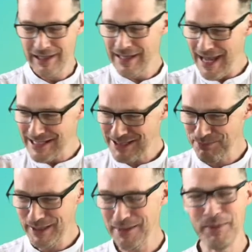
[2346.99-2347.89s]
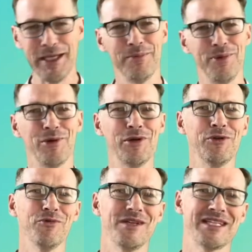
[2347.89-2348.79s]
Let's be a people
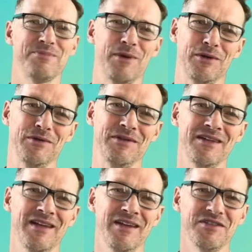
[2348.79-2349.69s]
who respond